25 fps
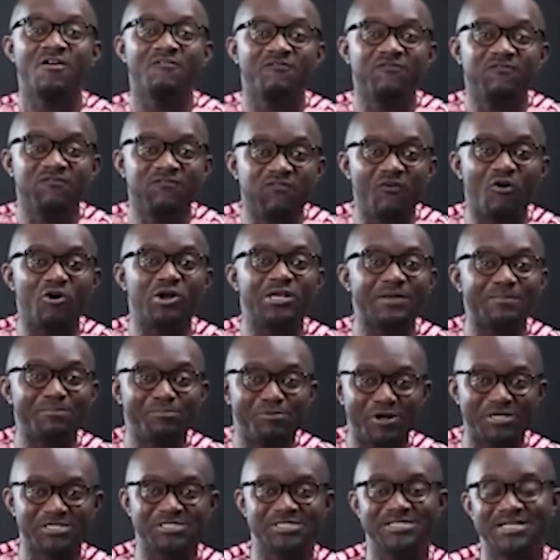For the
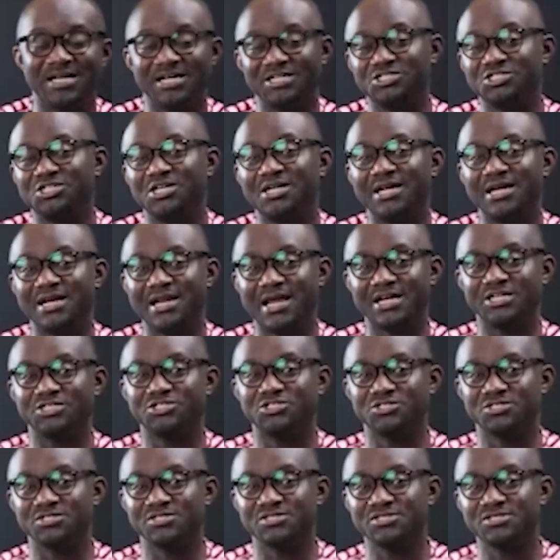presidential
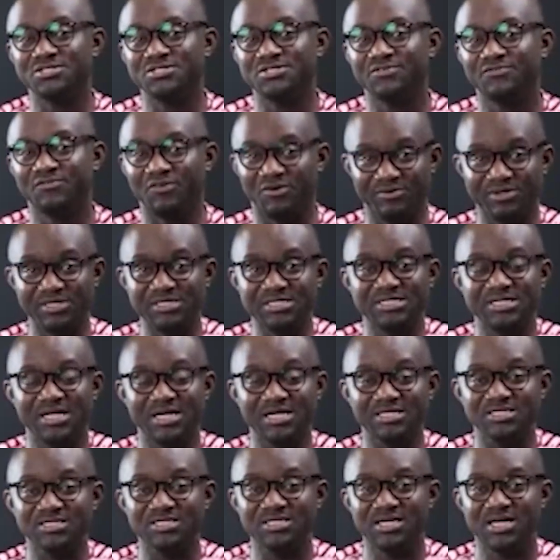elections, for
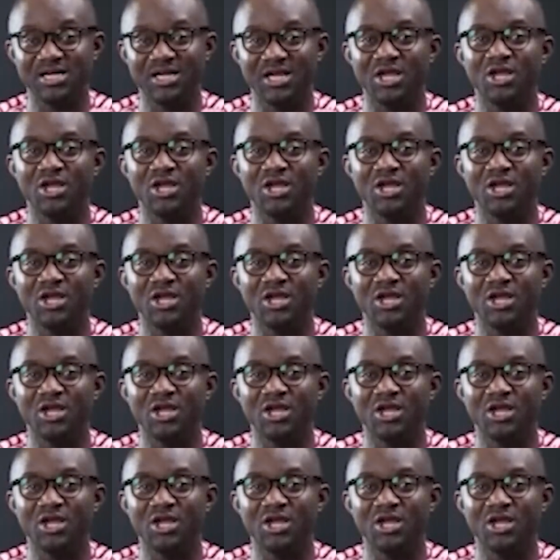instance,